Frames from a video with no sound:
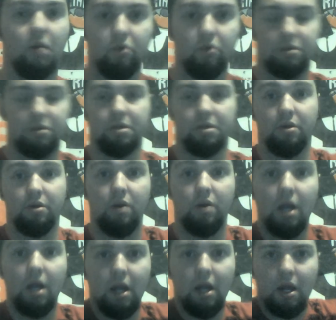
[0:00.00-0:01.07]
got work to
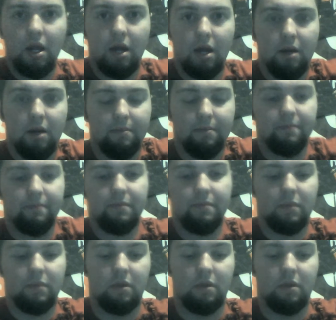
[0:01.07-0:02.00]
do um,